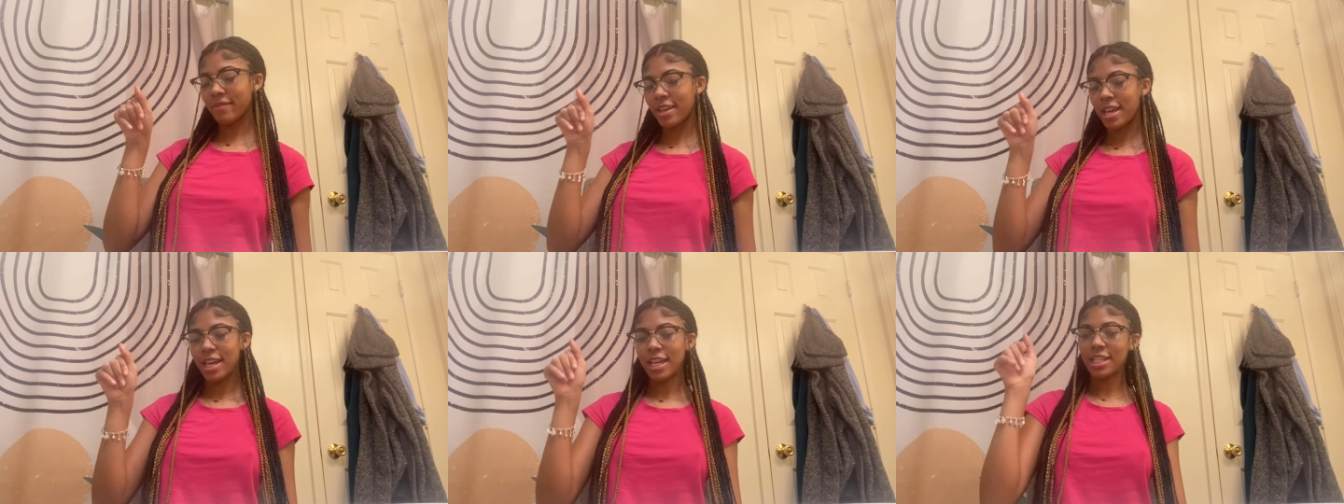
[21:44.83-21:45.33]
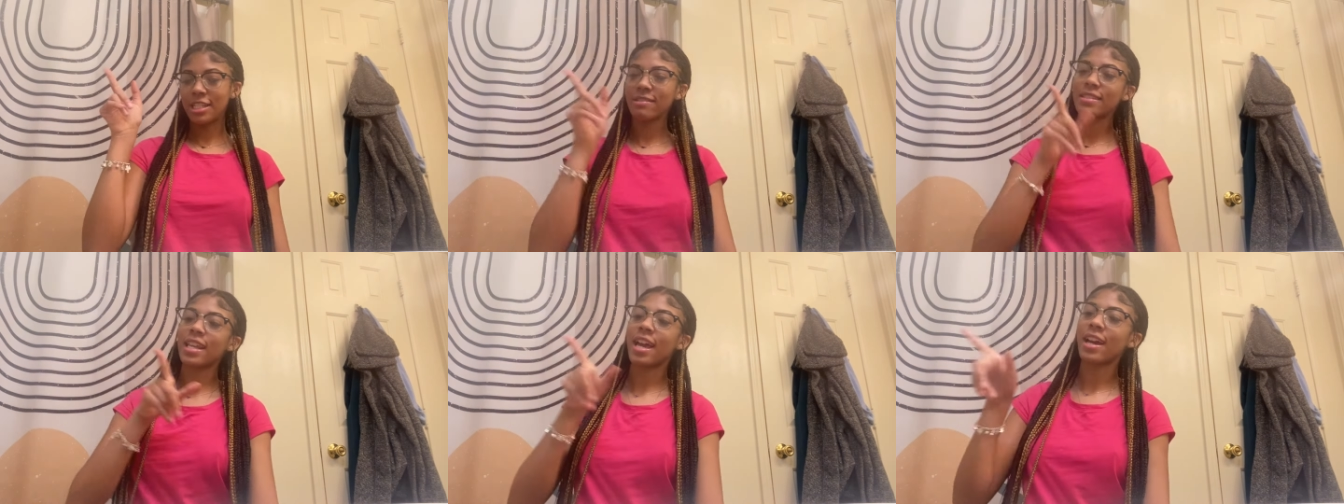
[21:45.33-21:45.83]
And she
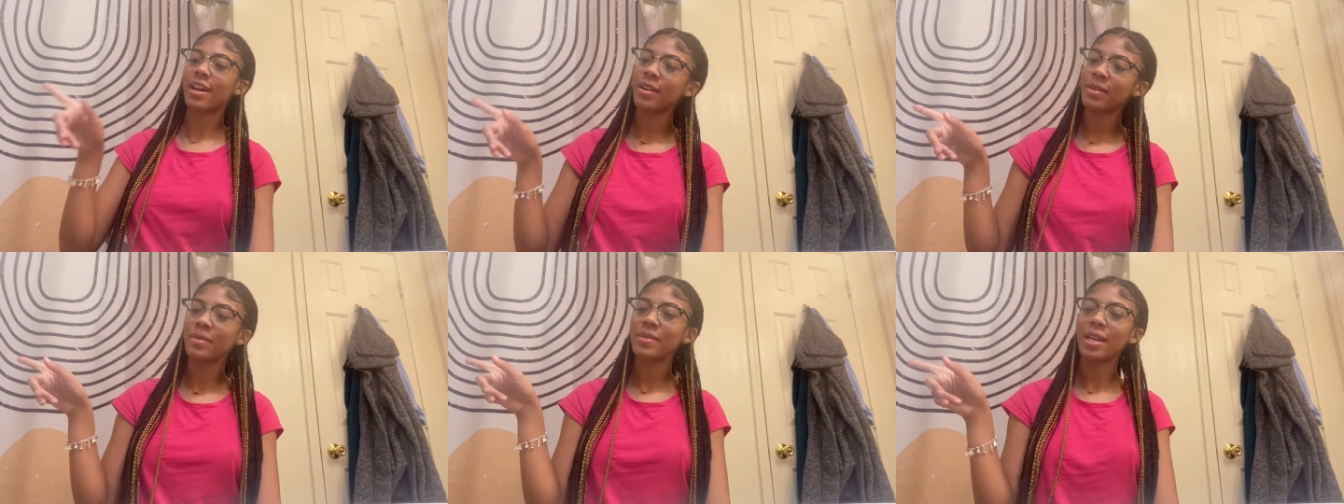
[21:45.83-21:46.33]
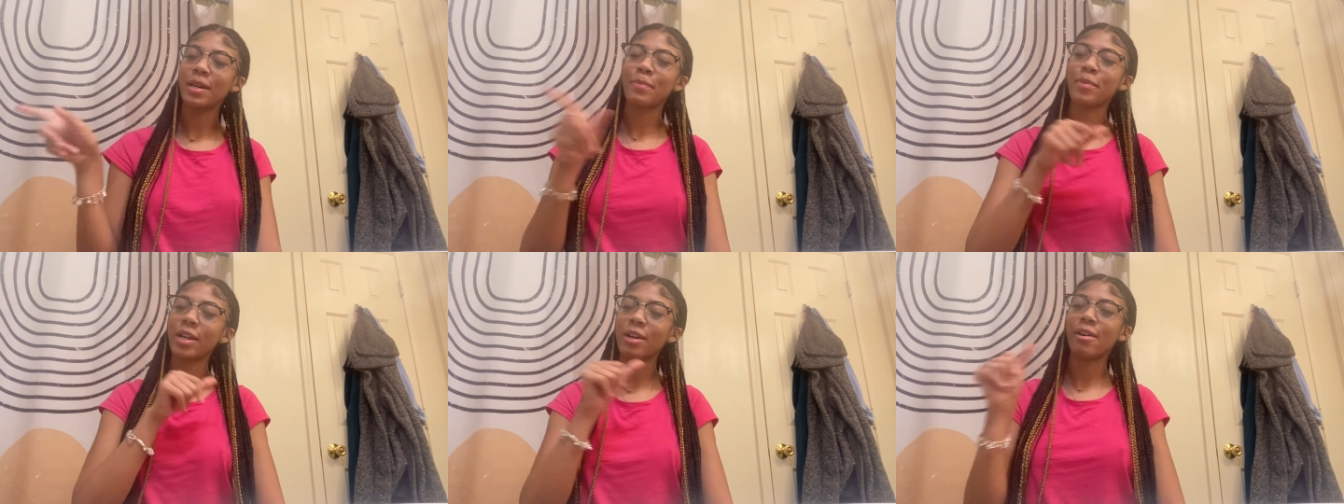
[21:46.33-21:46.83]
was like, "Oh yeah,
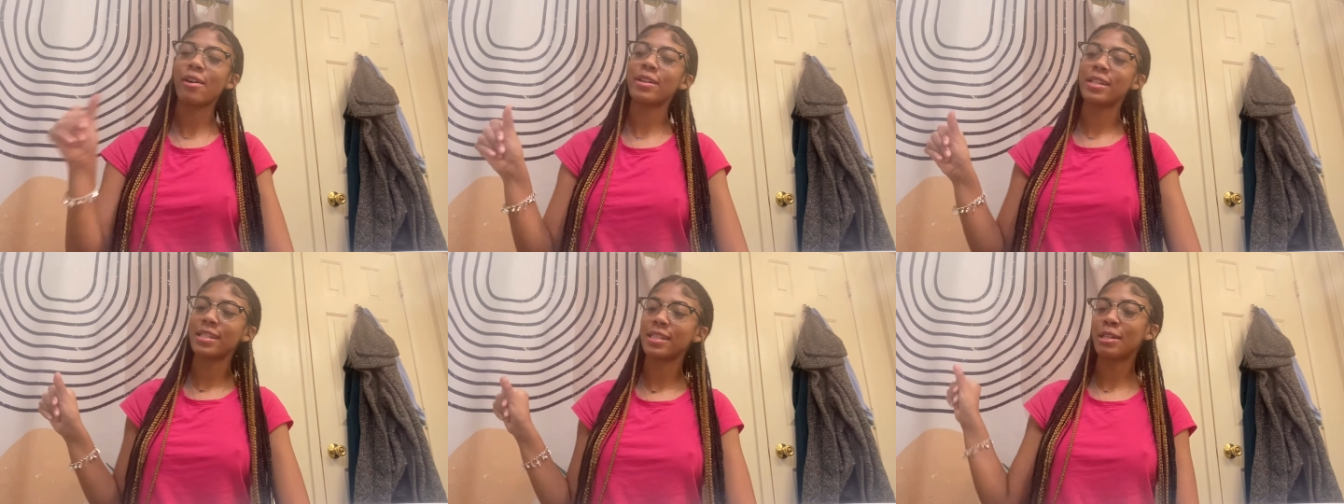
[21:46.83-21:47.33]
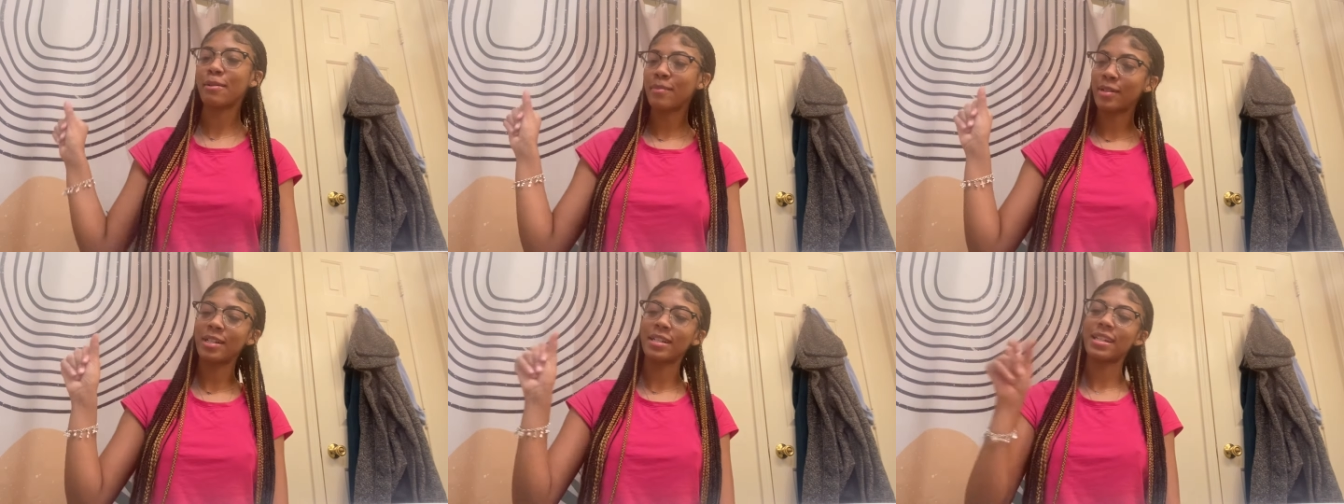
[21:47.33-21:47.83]
prank call this
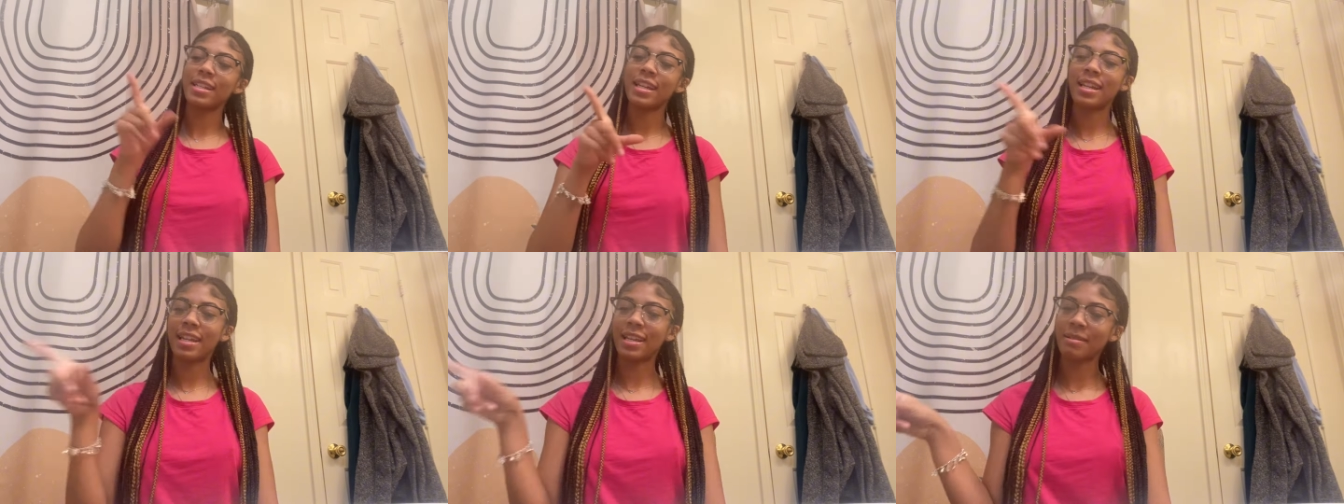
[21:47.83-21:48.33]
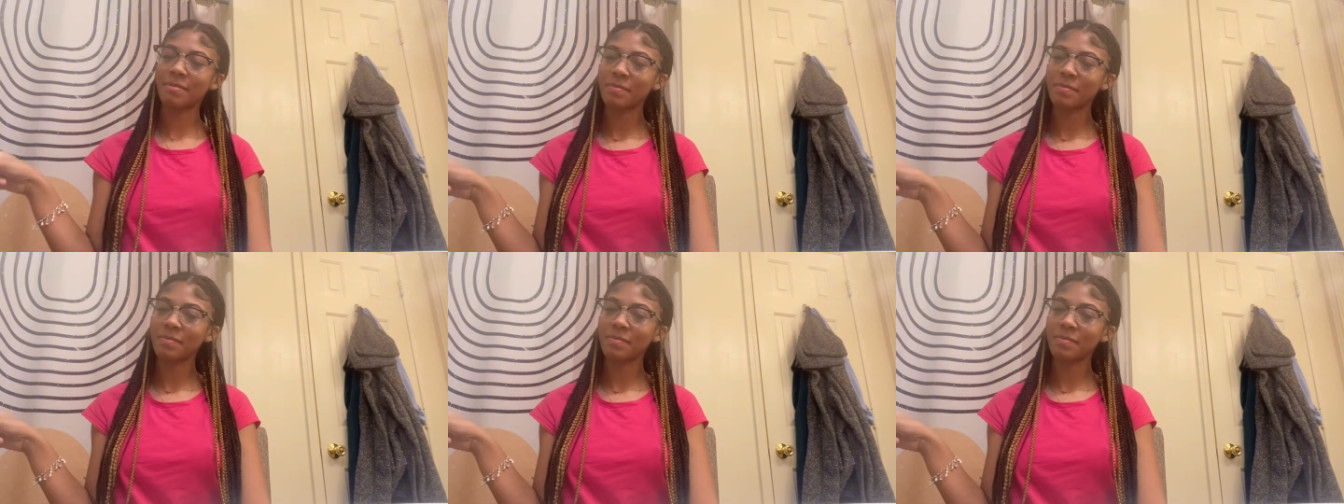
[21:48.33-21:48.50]
number." Da da da.